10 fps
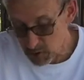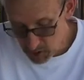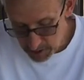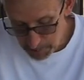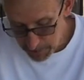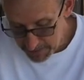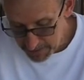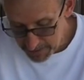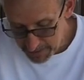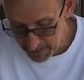just by
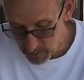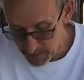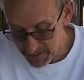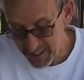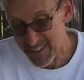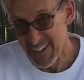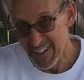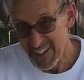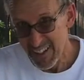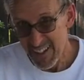these guys, right? Because
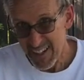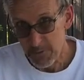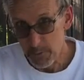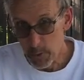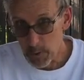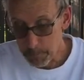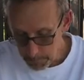if we were to